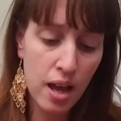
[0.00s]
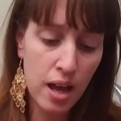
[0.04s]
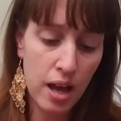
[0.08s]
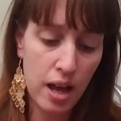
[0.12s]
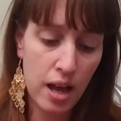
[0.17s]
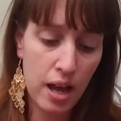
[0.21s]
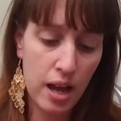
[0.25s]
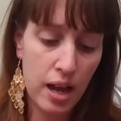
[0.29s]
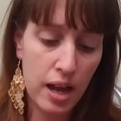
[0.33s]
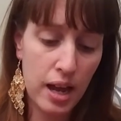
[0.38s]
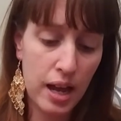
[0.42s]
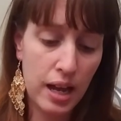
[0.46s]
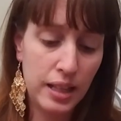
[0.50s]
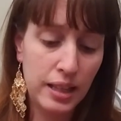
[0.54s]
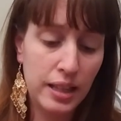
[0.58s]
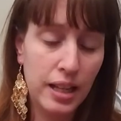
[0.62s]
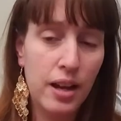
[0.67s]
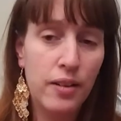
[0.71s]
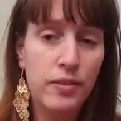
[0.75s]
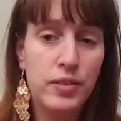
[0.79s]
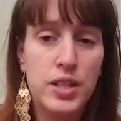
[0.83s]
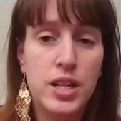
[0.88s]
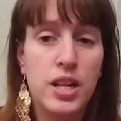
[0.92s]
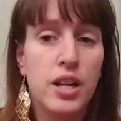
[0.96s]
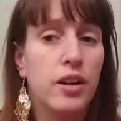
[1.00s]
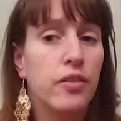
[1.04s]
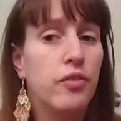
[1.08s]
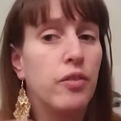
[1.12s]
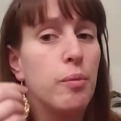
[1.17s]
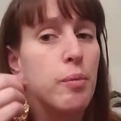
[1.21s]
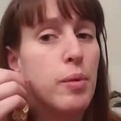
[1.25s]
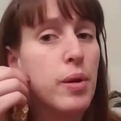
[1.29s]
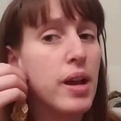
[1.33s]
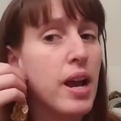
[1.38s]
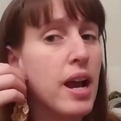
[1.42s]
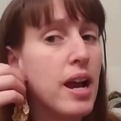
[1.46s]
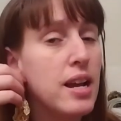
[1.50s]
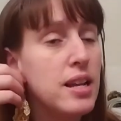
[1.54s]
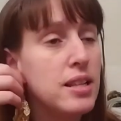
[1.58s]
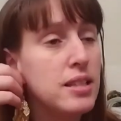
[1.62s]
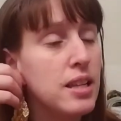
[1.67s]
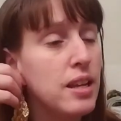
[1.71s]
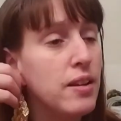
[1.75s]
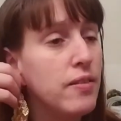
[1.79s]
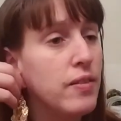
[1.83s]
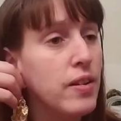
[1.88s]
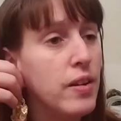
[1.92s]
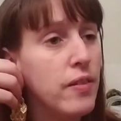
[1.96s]
I love to hear from you guys,
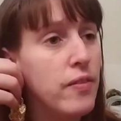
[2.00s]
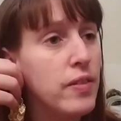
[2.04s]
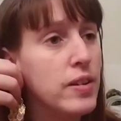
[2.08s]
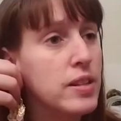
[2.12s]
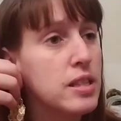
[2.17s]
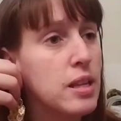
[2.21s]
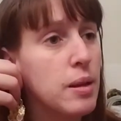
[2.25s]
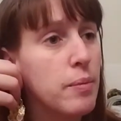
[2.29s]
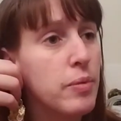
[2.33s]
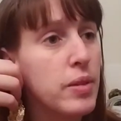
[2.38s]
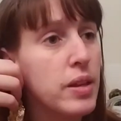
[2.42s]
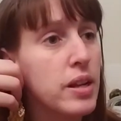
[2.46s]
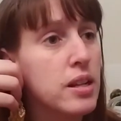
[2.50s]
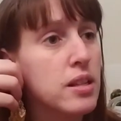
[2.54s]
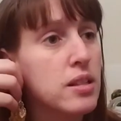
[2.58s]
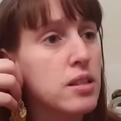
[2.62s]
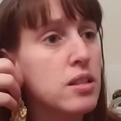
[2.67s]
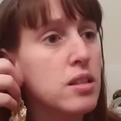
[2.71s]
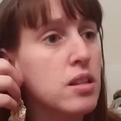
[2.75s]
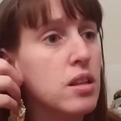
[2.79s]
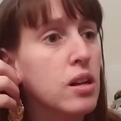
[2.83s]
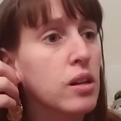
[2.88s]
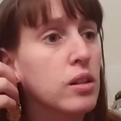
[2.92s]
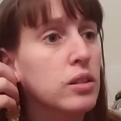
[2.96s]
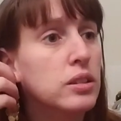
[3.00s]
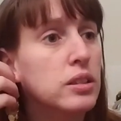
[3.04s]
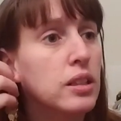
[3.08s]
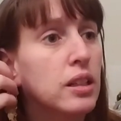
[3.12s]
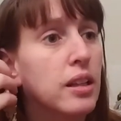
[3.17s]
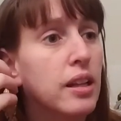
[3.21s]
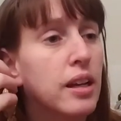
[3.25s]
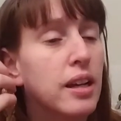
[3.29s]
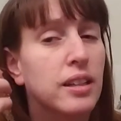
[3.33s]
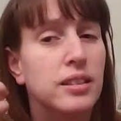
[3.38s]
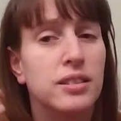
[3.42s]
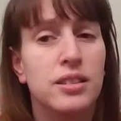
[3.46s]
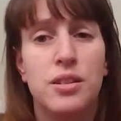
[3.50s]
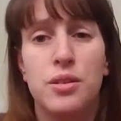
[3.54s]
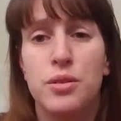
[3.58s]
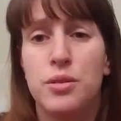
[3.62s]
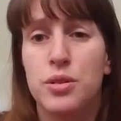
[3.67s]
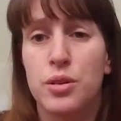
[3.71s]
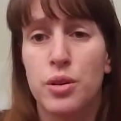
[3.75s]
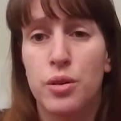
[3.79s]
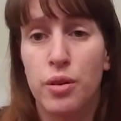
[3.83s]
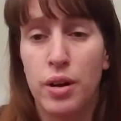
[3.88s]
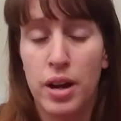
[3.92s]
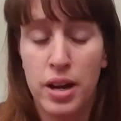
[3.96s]
even if it's something as, you know, silly as dude,
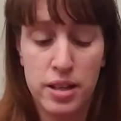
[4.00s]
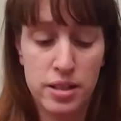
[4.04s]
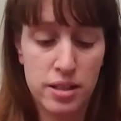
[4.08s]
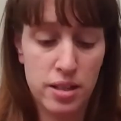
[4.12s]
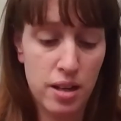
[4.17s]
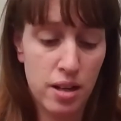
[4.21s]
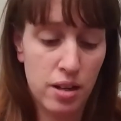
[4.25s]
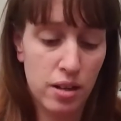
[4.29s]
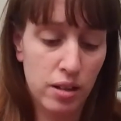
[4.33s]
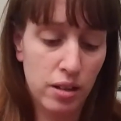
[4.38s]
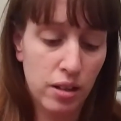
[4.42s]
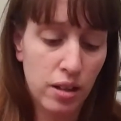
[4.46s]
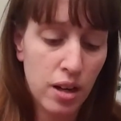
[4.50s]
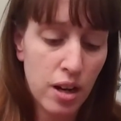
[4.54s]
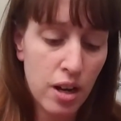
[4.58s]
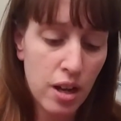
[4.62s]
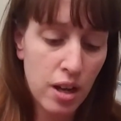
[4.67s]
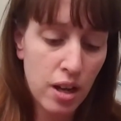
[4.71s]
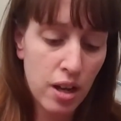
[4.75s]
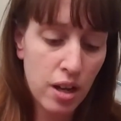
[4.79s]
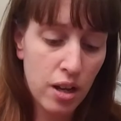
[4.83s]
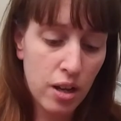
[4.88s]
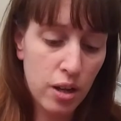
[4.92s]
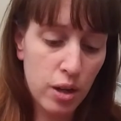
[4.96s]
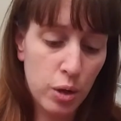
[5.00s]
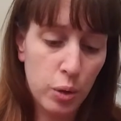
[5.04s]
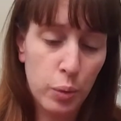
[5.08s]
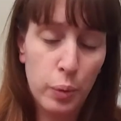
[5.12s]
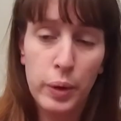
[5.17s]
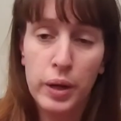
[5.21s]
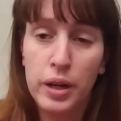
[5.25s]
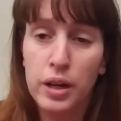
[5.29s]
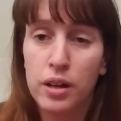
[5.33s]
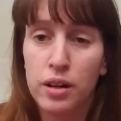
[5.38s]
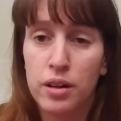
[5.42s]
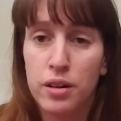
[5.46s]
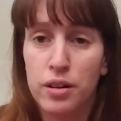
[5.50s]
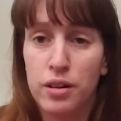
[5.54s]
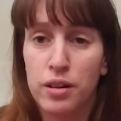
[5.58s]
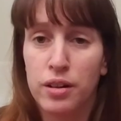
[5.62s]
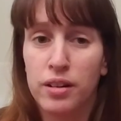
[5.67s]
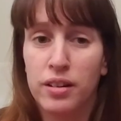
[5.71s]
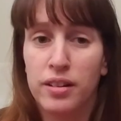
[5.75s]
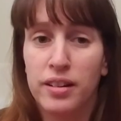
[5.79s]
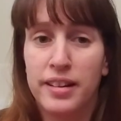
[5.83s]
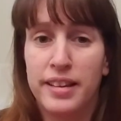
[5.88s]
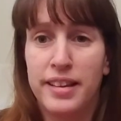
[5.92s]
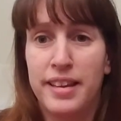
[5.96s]
you're crazy or you're weird,
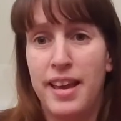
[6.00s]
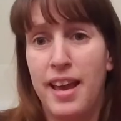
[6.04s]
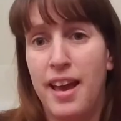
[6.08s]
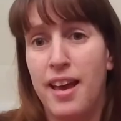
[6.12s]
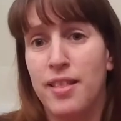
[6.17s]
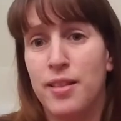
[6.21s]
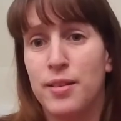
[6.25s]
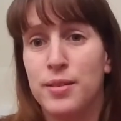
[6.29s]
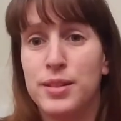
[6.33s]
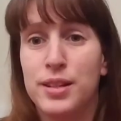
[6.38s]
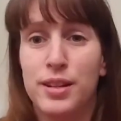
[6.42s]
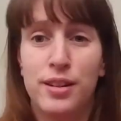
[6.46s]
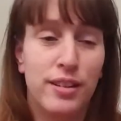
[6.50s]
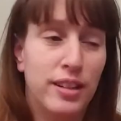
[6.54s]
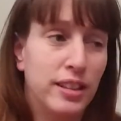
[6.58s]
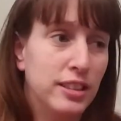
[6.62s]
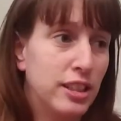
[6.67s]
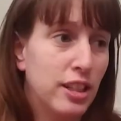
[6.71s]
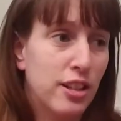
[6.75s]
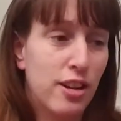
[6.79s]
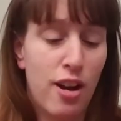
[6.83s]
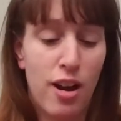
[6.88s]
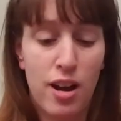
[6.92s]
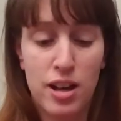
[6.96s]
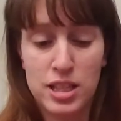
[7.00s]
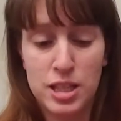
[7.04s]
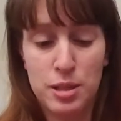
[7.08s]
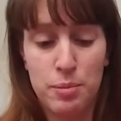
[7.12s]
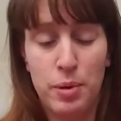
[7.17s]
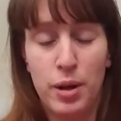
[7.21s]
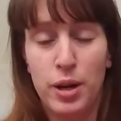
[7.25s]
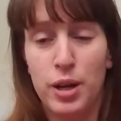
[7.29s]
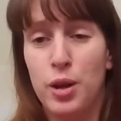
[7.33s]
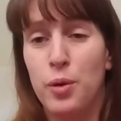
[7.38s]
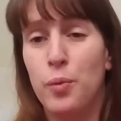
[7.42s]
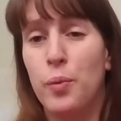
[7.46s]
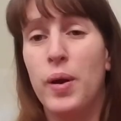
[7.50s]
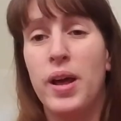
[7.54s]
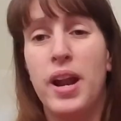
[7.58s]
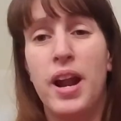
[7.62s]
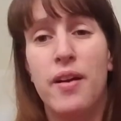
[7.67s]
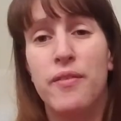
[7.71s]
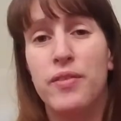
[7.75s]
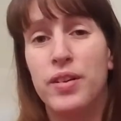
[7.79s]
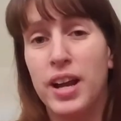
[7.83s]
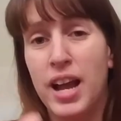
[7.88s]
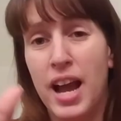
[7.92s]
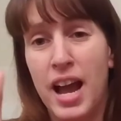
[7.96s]
or yeah, those earrings look awesome on you.
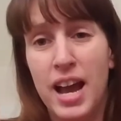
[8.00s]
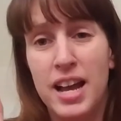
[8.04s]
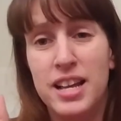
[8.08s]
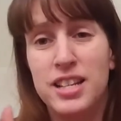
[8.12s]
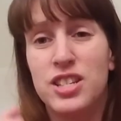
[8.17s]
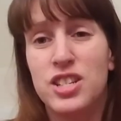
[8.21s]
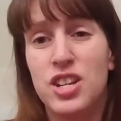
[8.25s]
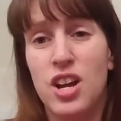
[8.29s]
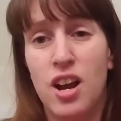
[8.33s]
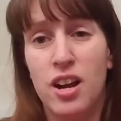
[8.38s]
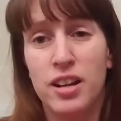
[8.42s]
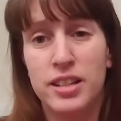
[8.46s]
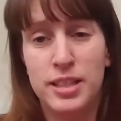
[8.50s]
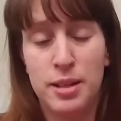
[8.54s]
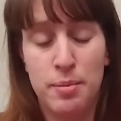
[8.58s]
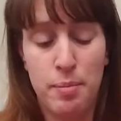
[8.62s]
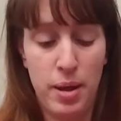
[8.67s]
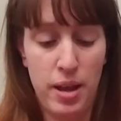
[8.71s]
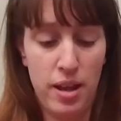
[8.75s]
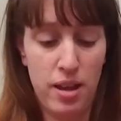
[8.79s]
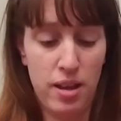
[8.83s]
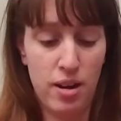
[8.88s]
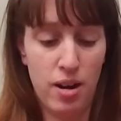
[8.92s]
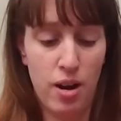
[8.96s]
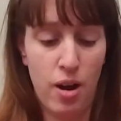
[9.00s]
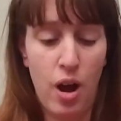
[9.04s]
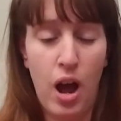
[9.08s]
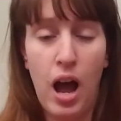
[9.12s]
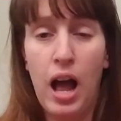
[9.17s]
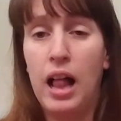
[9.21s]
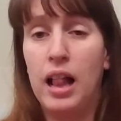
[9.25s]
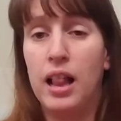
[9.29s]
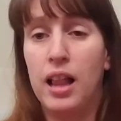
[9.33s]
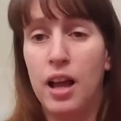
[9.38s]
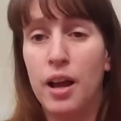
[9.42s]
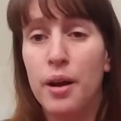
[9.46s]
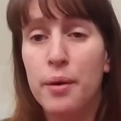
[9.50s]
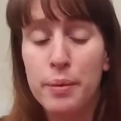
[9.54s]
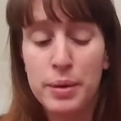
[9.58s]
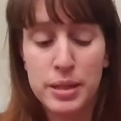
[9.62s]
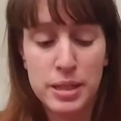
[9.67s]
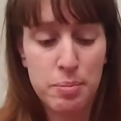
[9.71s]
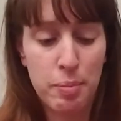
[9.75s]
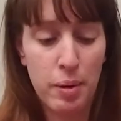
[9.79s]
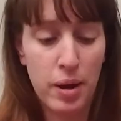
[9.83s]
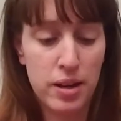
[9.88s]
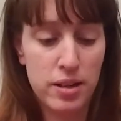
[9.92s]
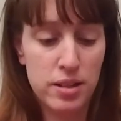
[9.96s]
Whatever, guys, talk to me. You know, I'll
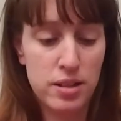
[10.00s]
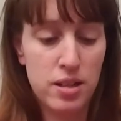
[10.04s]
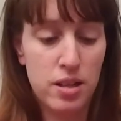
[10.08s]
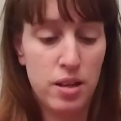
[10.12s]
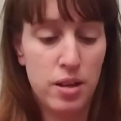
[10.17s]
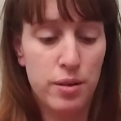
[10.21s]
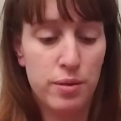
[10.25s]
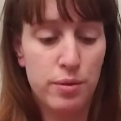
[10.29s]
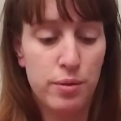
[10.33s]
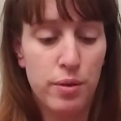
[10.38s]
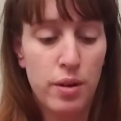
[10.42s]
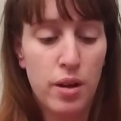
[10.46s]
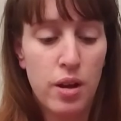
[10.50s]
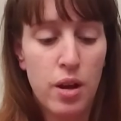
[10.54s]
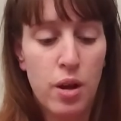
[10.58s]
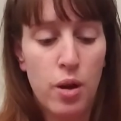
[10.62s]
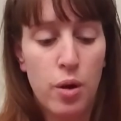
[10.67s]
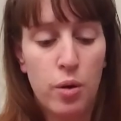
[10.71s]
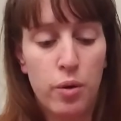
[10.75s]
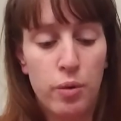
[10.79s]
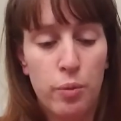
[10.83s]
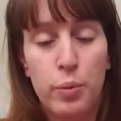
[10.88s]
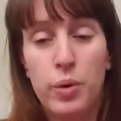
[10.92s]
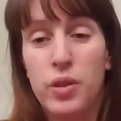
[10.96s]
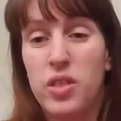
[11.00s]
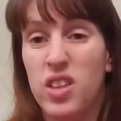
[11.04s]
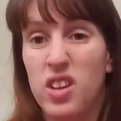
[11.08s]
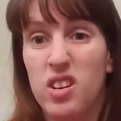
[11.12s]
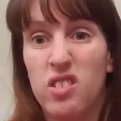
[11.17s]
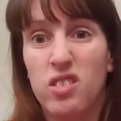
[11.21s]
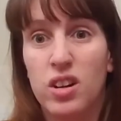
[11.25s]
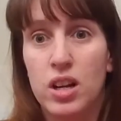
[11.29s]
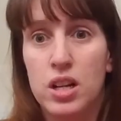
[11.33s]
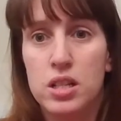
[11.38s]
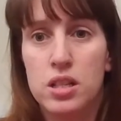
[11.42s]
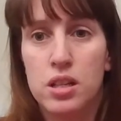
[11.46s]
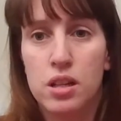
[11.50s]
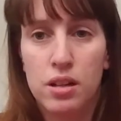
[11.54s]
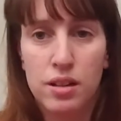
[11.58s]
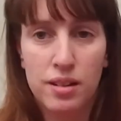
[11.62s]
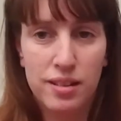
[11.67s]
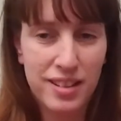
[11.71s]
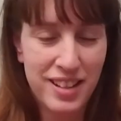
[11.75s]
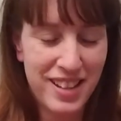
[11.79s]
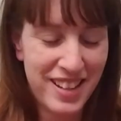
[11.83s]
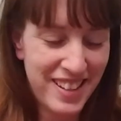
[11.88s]
respond to you within reason.